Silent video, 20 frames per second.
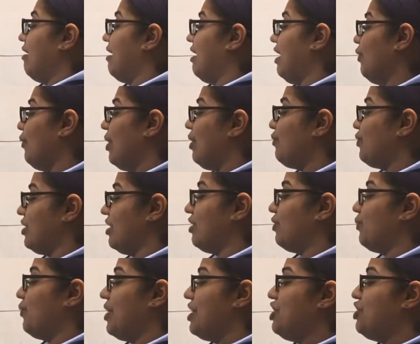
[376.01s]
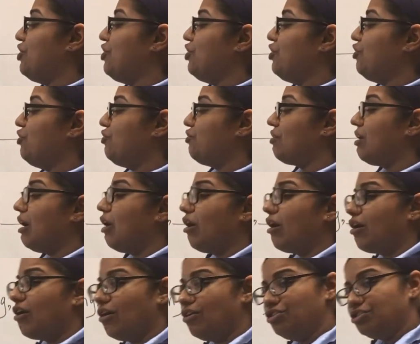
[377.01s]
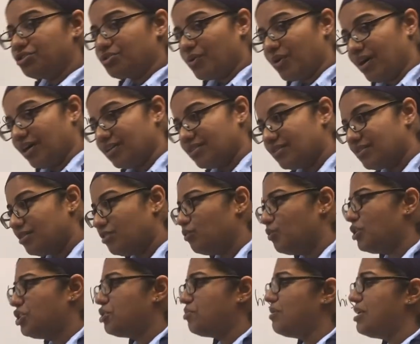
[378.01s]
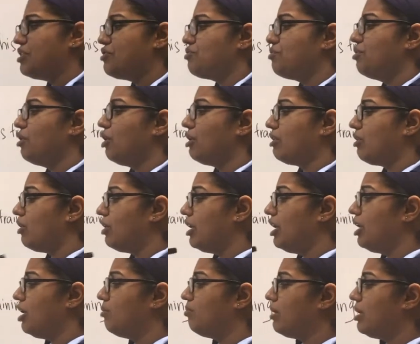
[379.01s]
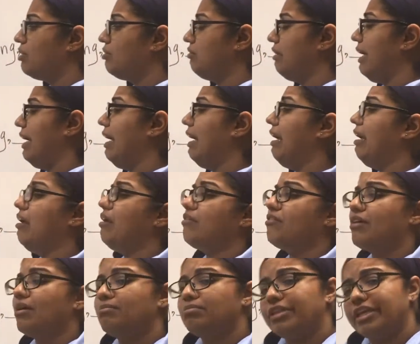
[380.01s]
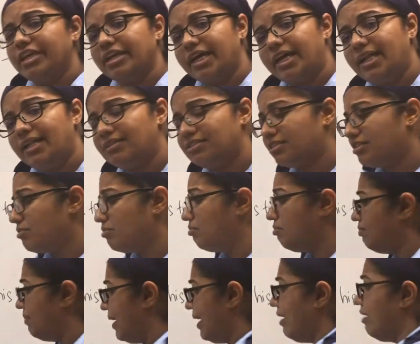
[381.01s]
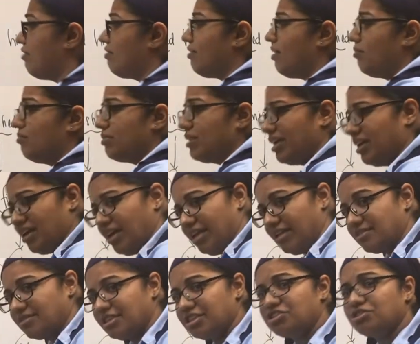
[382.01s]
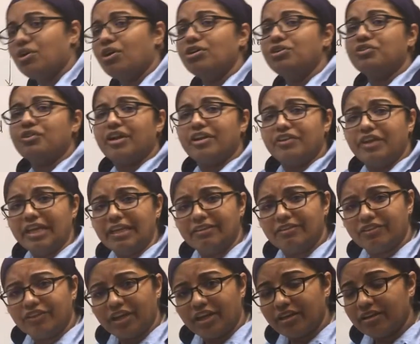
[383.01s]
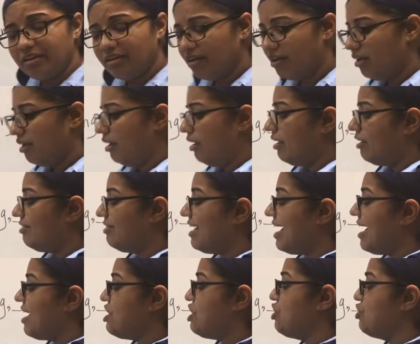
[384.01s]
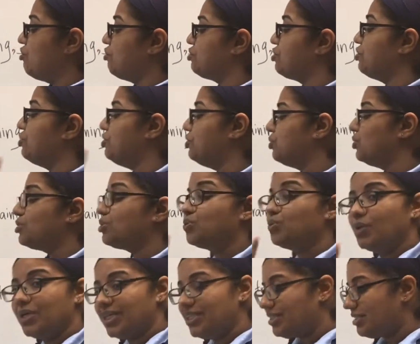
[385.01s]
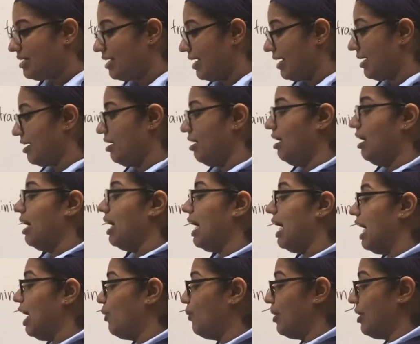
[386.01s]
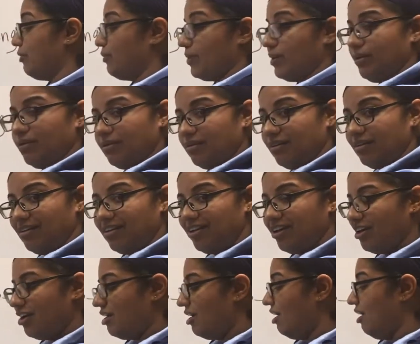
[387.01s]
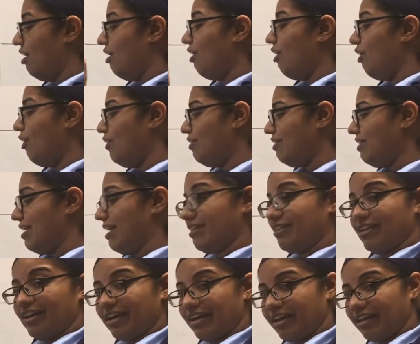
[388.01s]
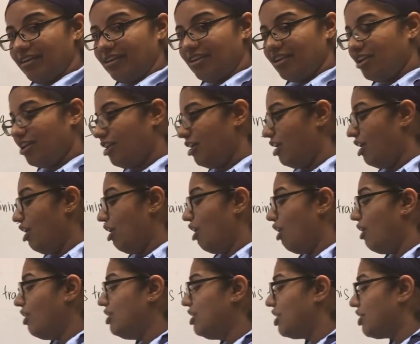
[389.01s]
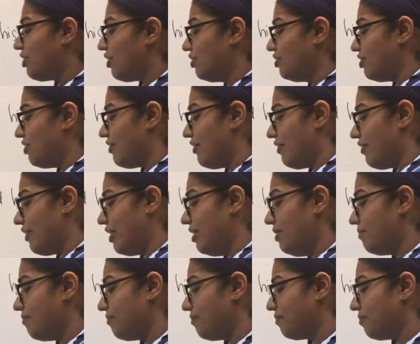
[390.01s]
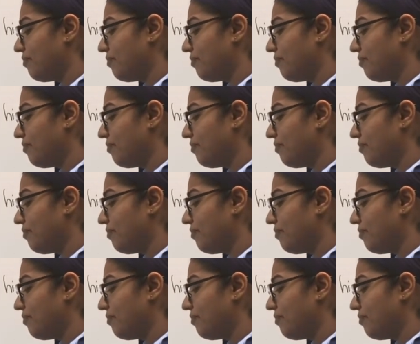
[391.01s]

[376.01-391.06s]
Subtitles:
However, when you use contrast, which means you are talking about A is something else, B is something else, it's contradicting, then you should use words like however, on the other hand, on the contrary,